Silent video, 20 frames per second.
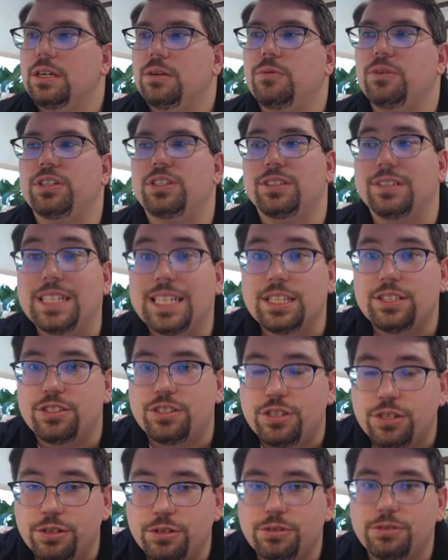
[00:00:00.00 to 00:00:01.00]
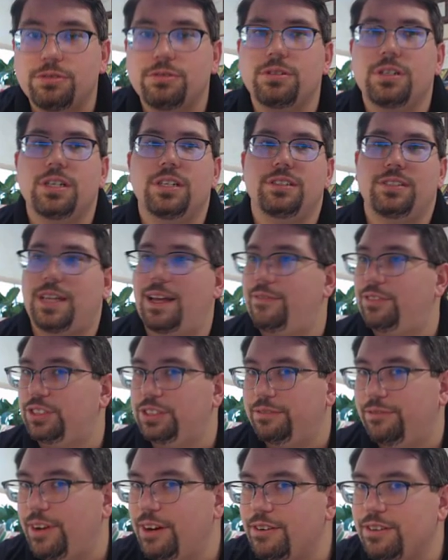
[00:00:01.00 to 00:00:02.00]
which leads to
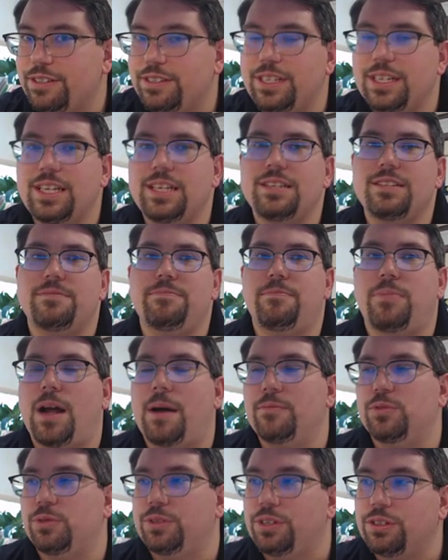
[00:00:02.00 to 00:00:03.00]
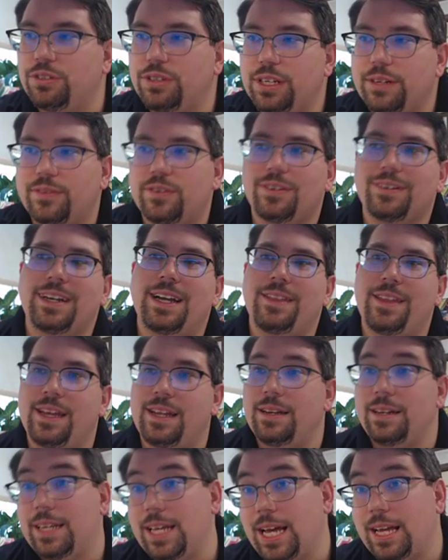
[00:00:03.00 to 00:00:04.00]
esophageal varices, problems with your liver, and
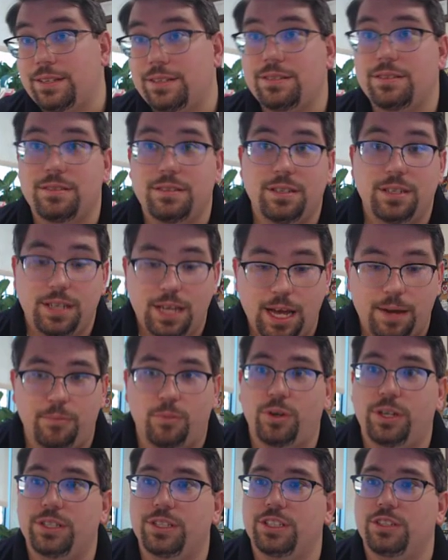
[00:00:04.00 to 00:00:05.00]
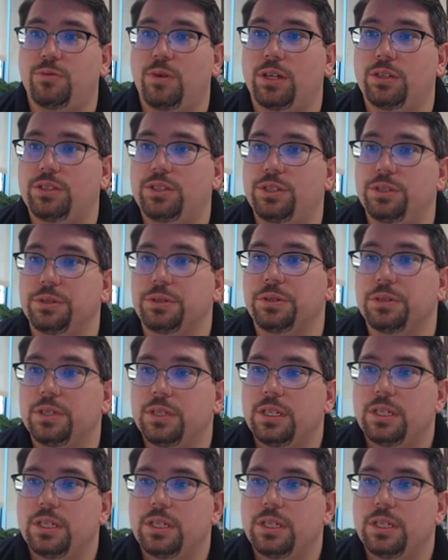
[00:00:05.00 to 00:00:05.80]
then, yes, hemorrhoids as well, too.